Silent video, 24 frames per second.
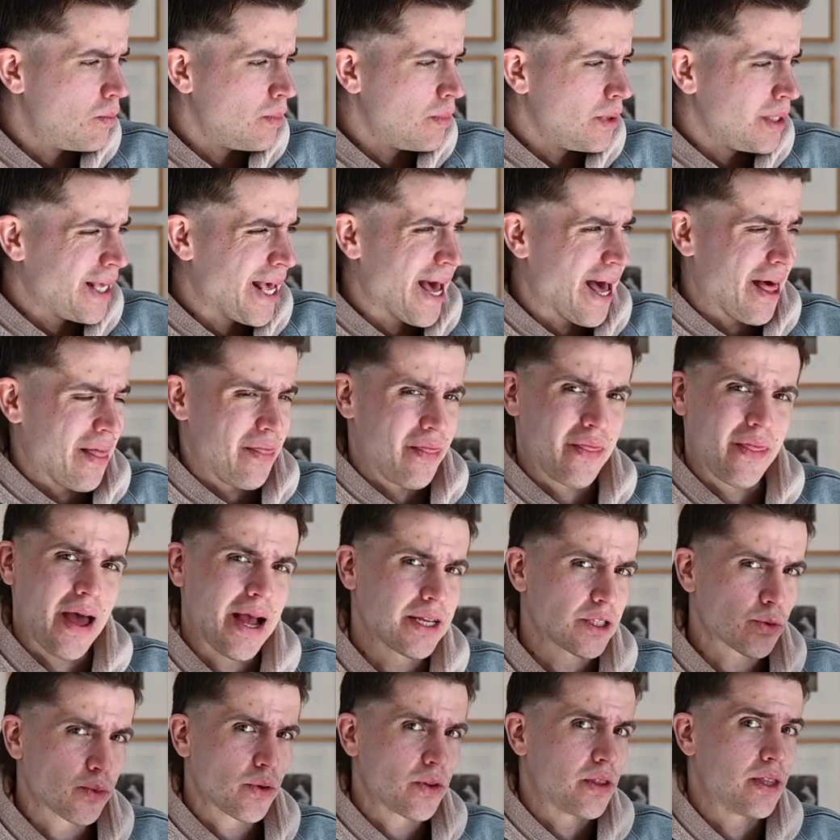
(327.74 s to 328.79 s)
Yeah,
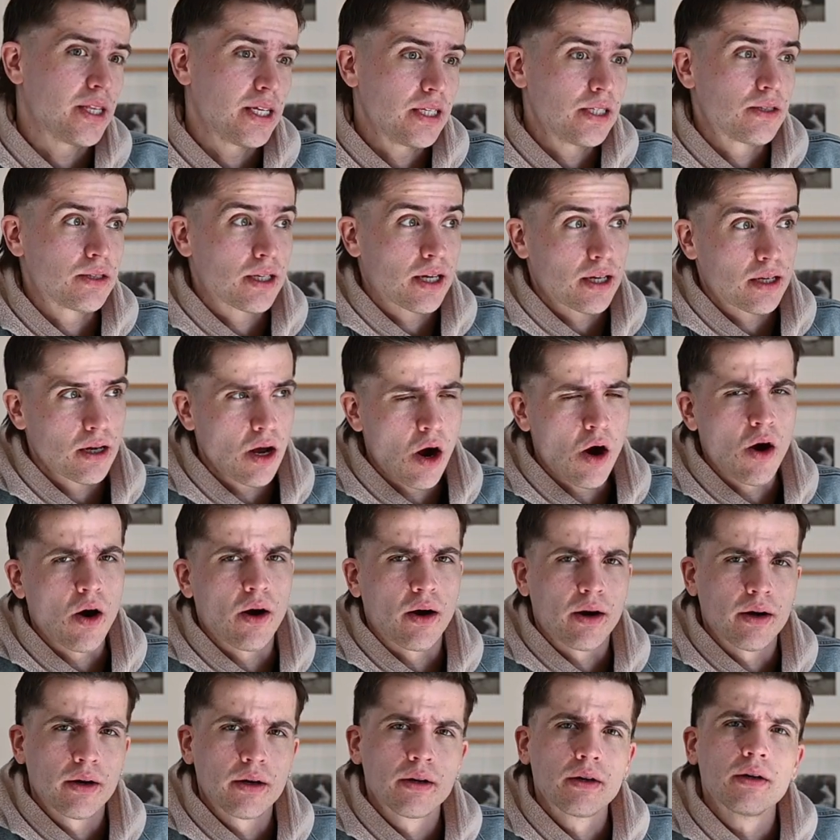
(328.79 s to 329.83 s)
that's what these
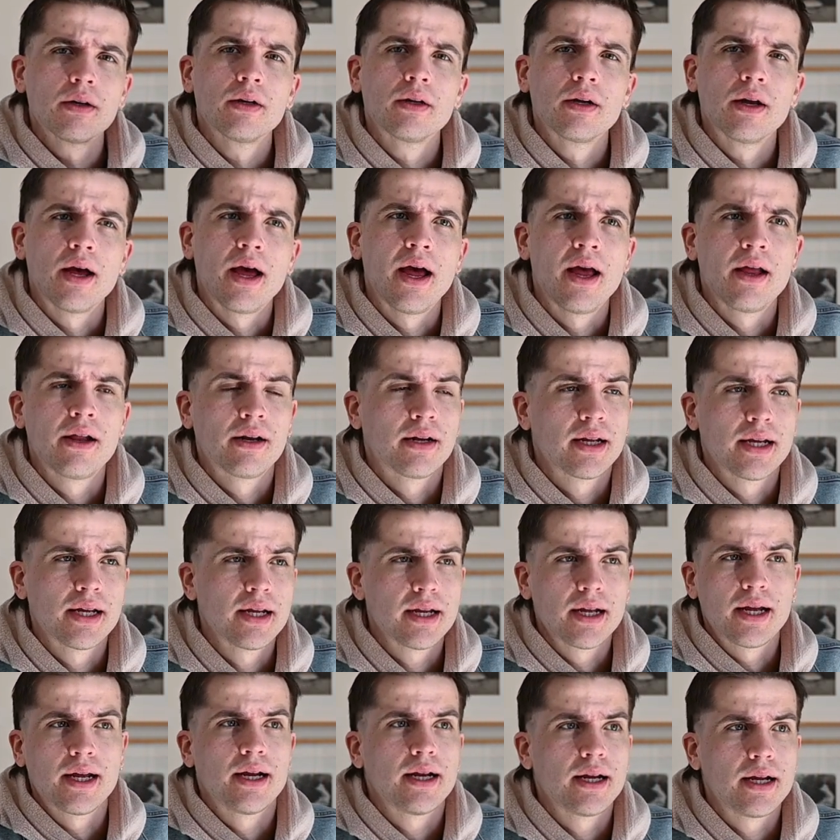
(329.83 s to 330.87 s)
are. And
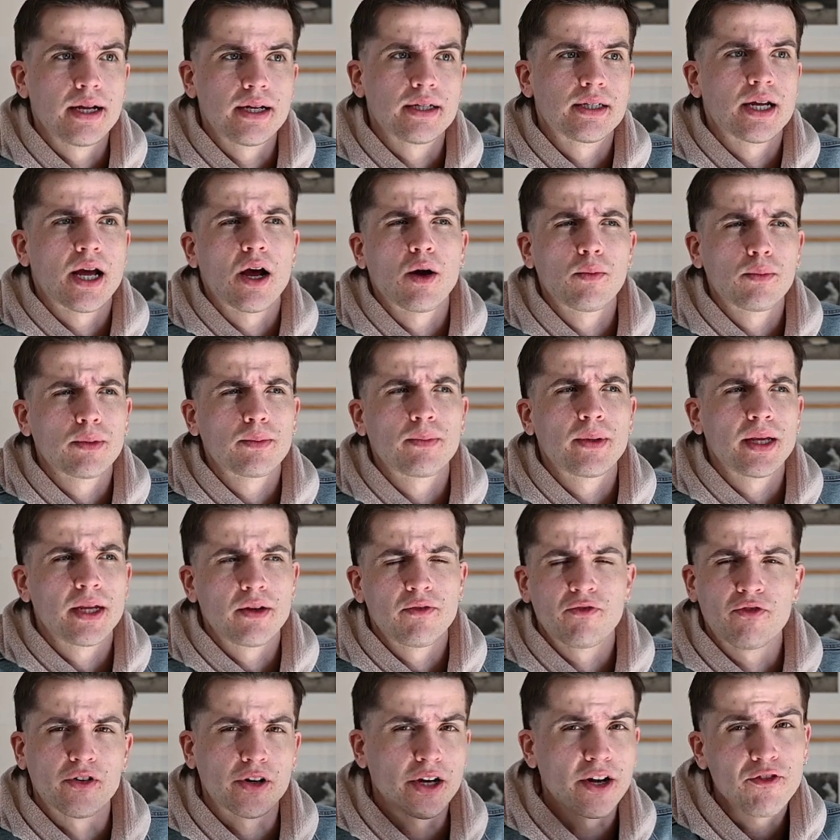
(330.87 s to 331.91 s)
it's helping me
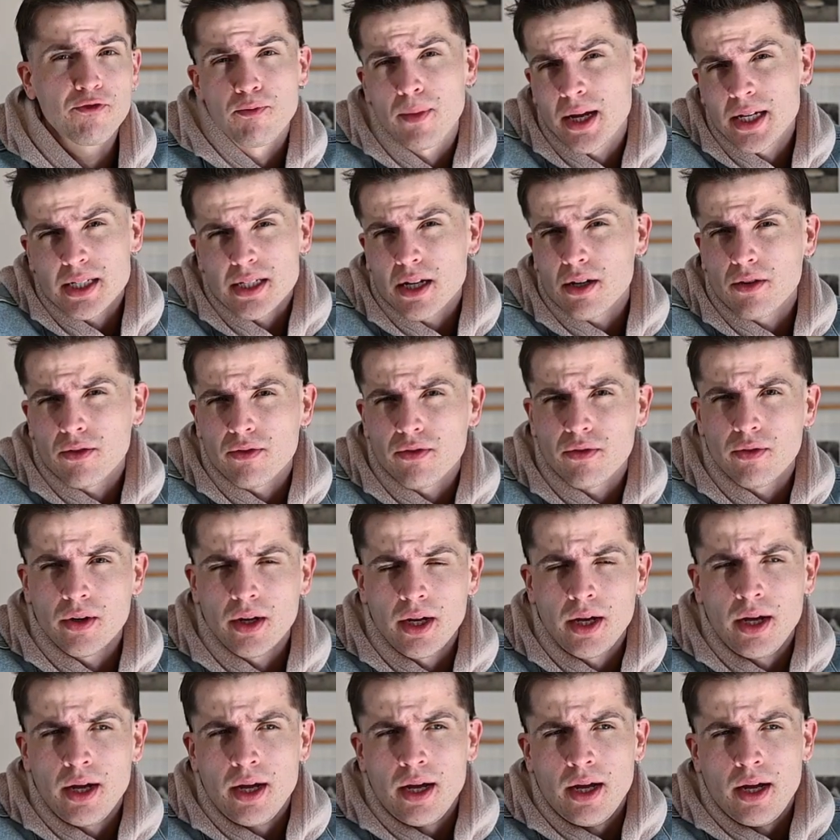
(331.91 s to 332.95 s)
forgive myself.
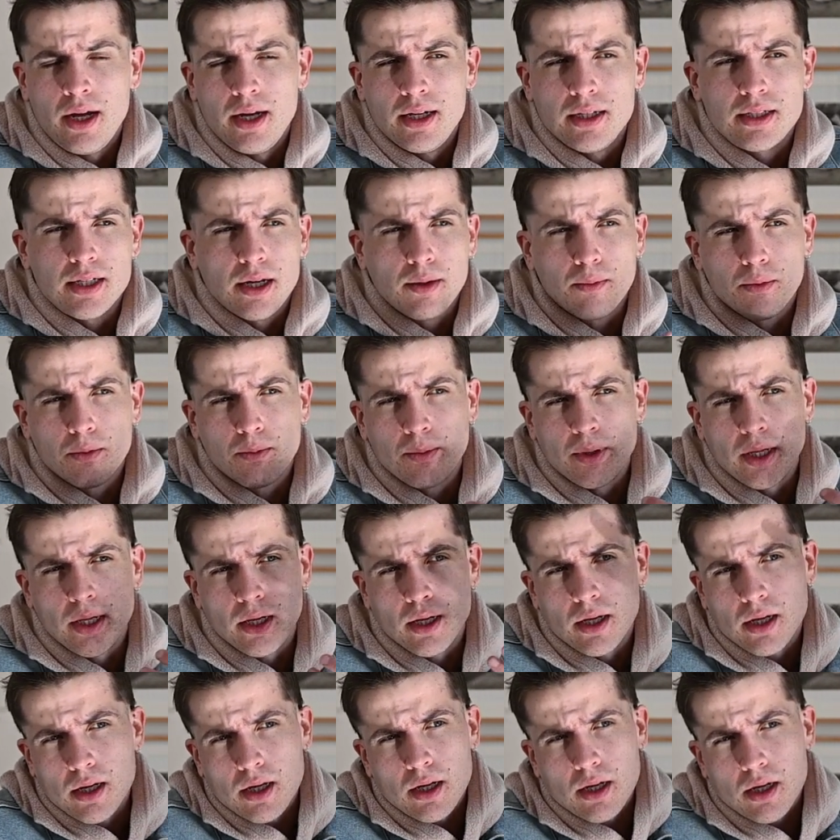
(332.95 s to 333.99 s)
It's helping
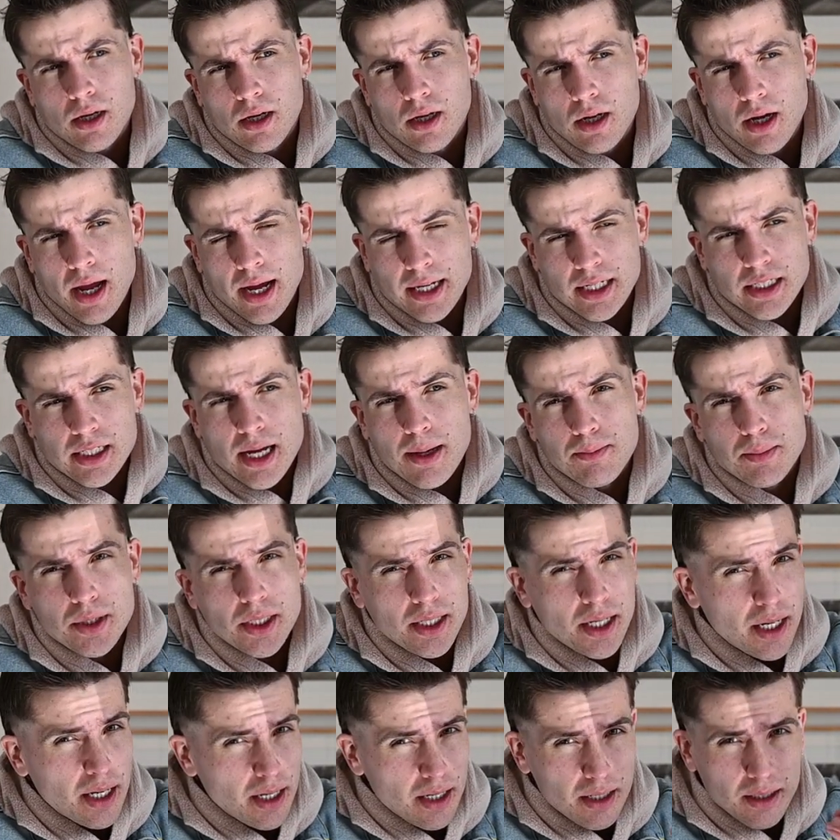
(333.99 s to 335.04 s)
me
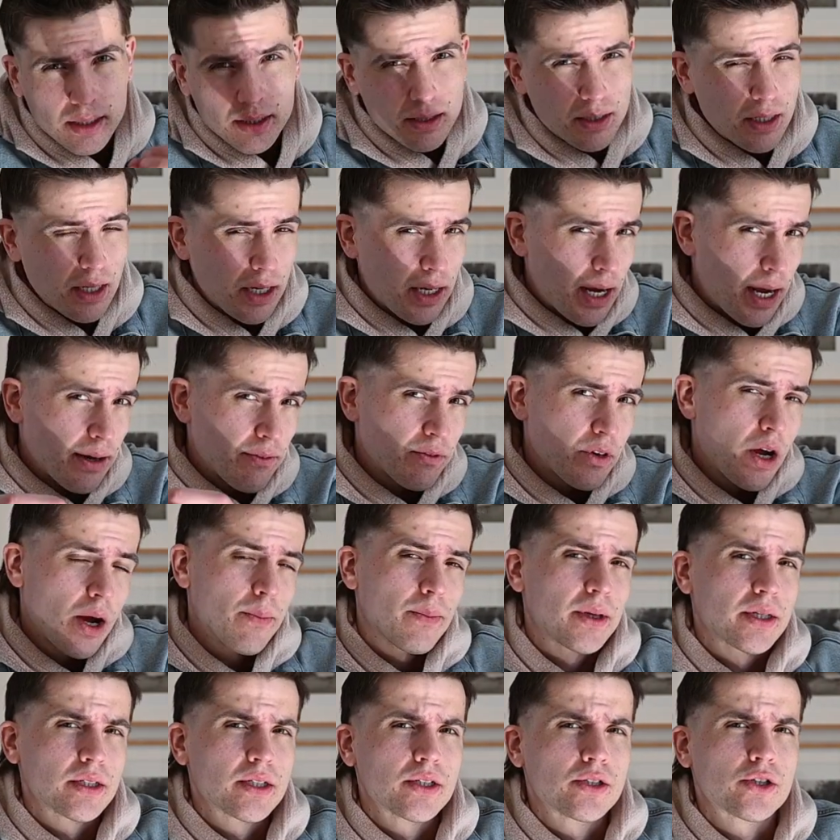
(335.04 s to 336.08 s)
accepting it and kind of
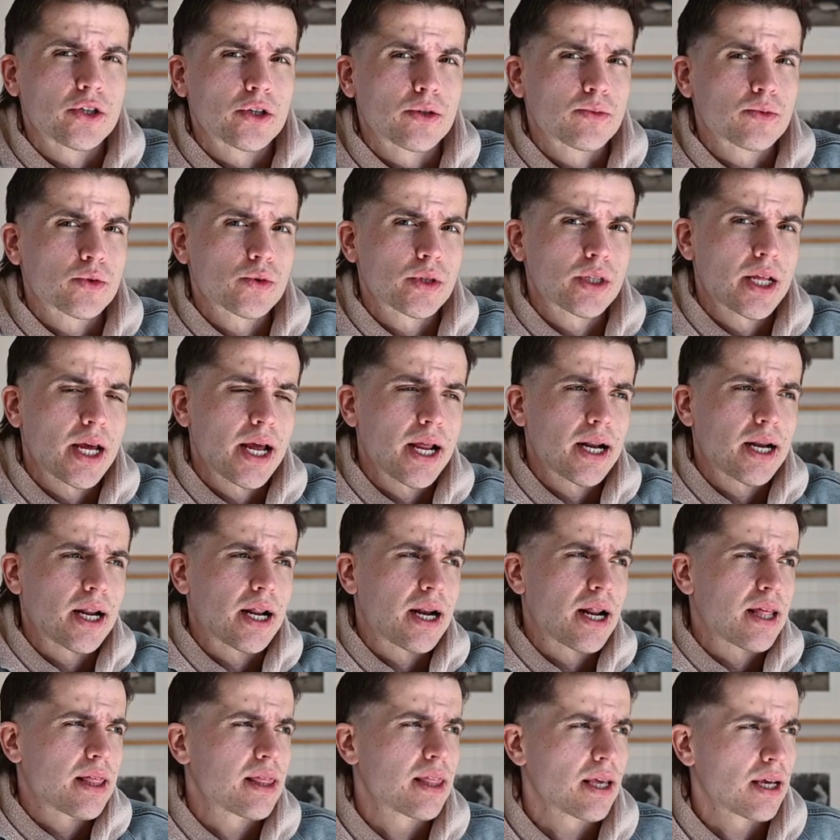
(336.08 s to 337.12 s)
coming to terms with that.
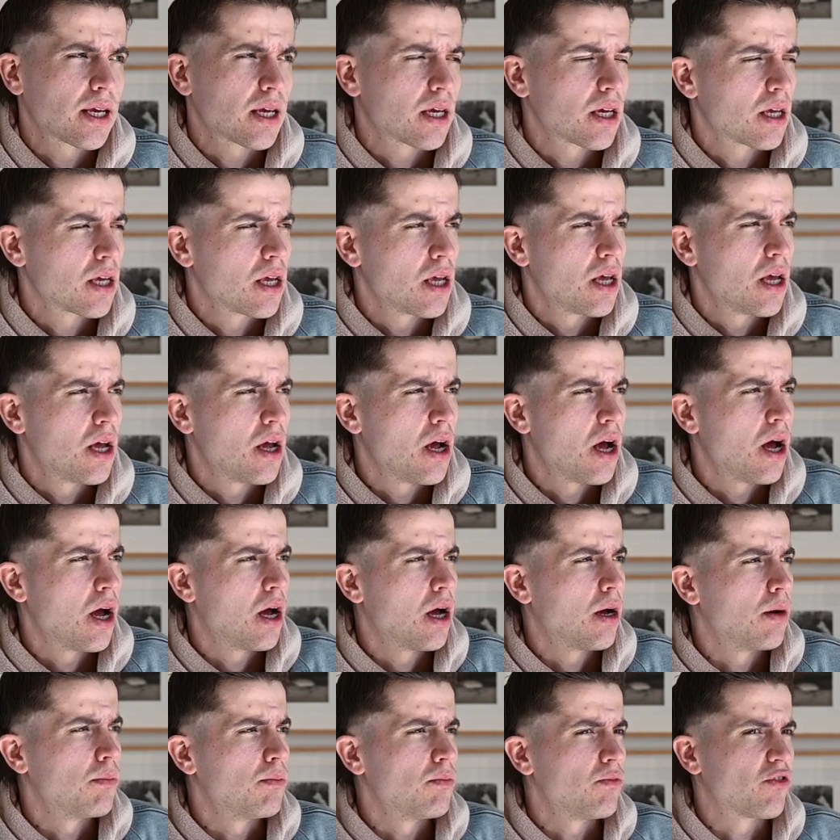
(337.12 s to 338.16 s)
And I think
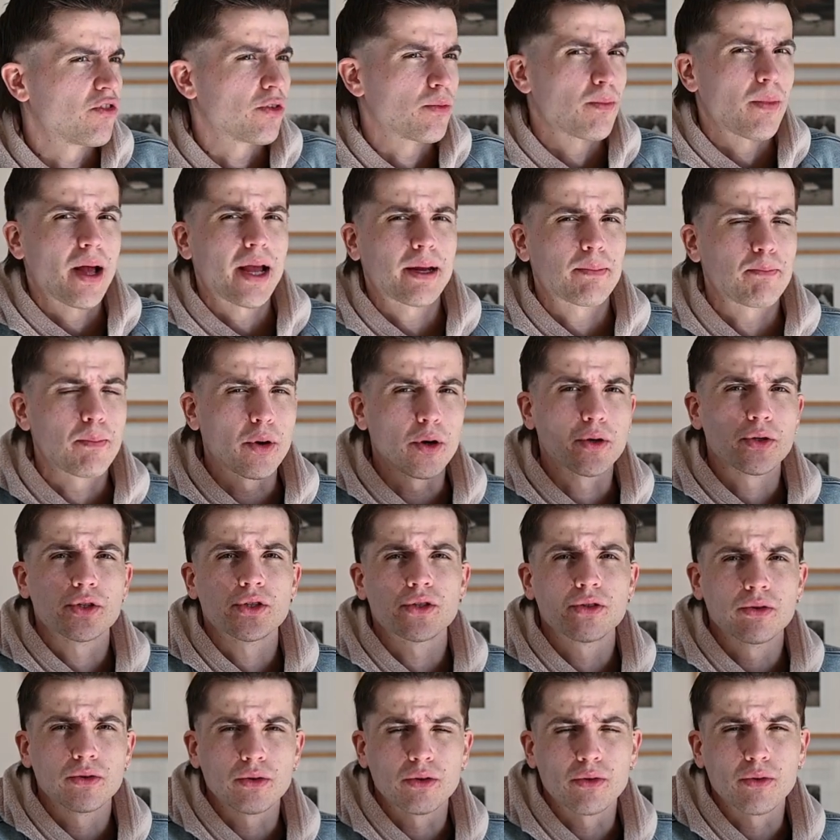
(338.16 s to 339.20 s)
for my
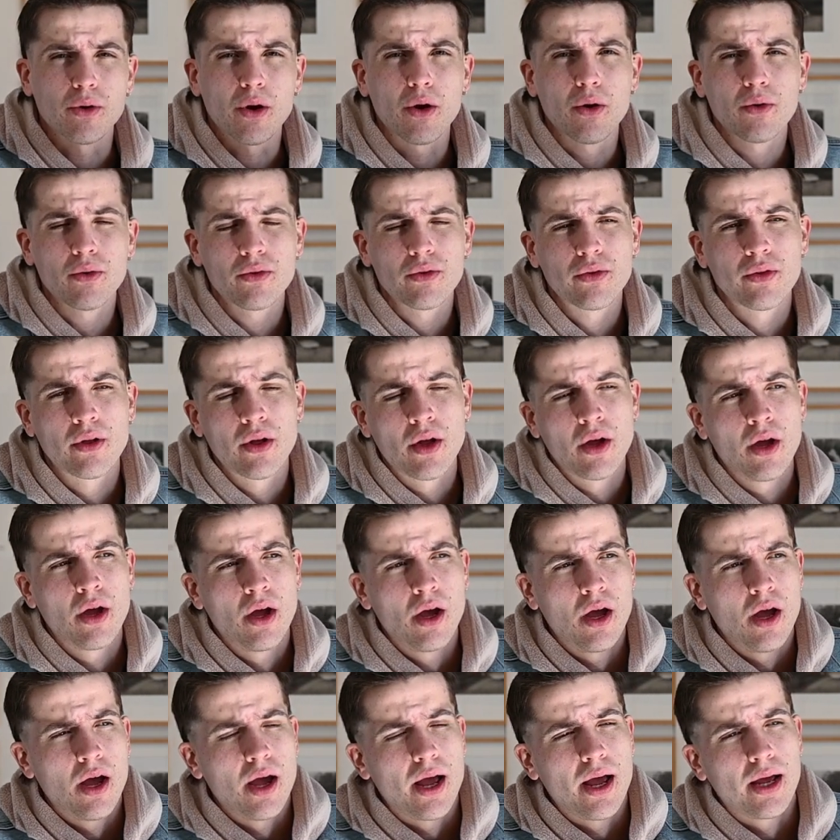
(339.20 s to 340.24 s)
personal growth
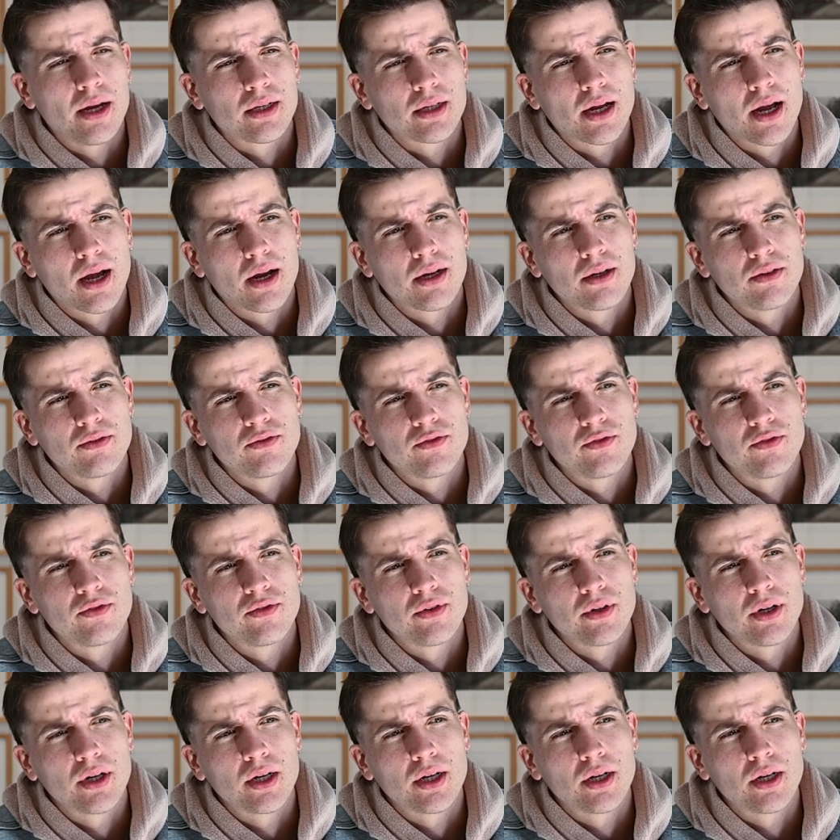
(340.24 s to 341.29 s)
and kind of